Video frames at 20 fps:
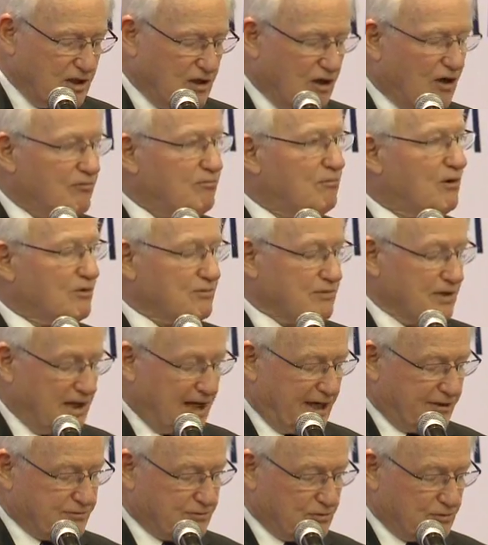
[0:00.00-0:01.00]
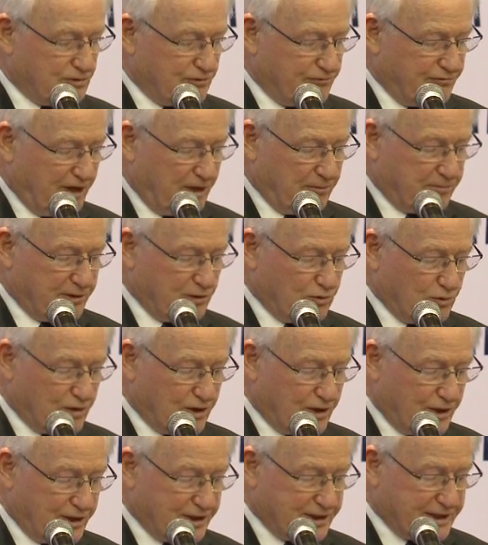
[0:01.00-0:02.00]
of multilateral development
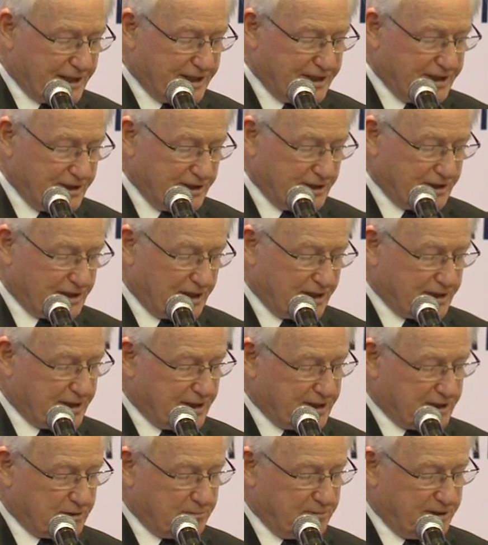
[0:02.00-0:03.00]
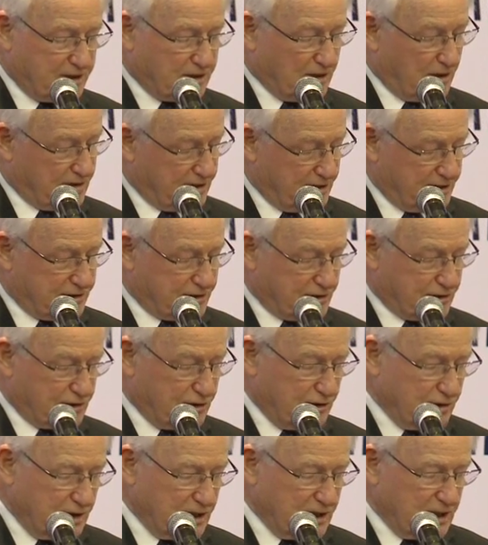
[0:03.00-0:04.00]
organisations such as the Mekong
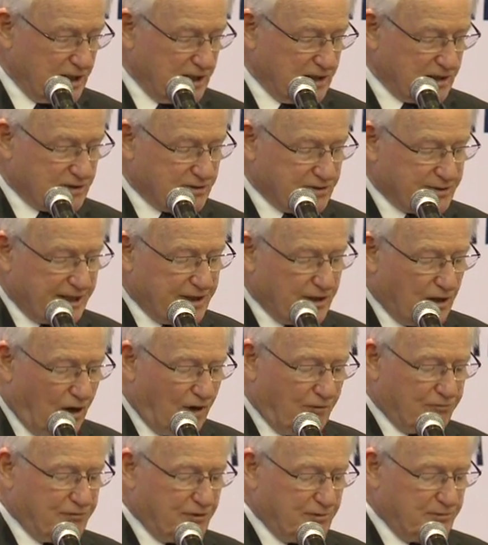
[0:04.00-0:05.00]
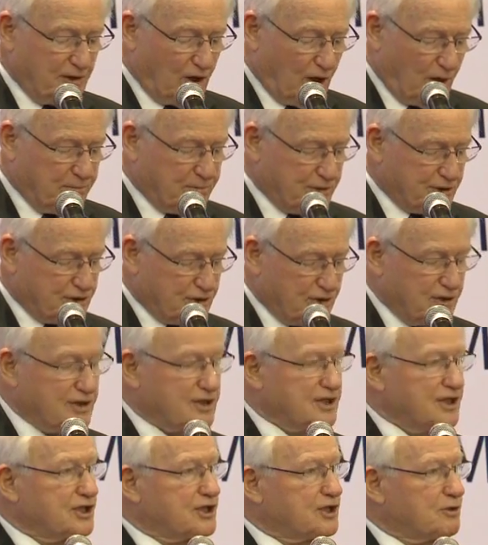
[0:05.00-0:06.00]
Institute, because they offer
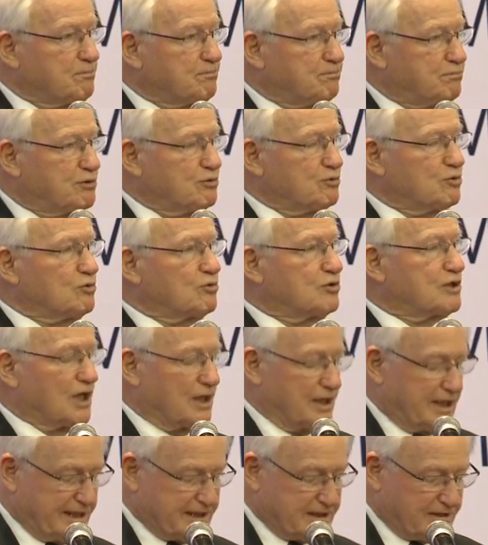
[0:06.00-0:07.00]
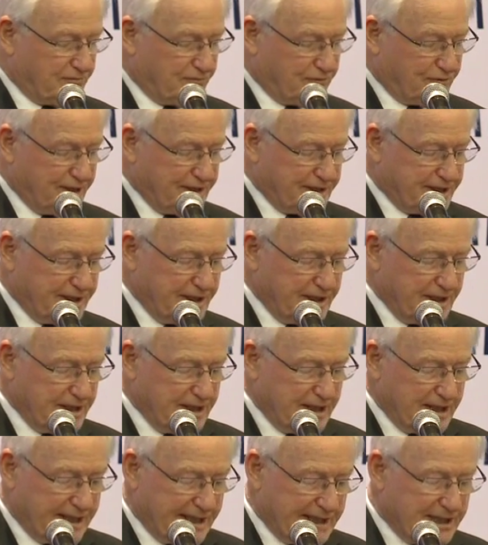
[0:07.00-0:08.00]
opportunities to pool collective thinking
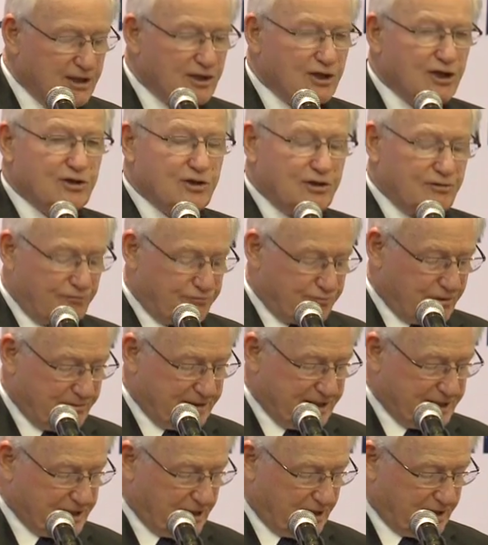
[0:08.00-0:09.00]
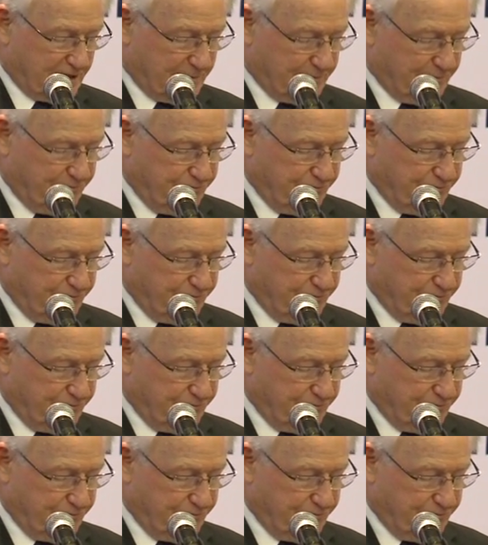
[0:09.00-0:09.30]
and learn from each other.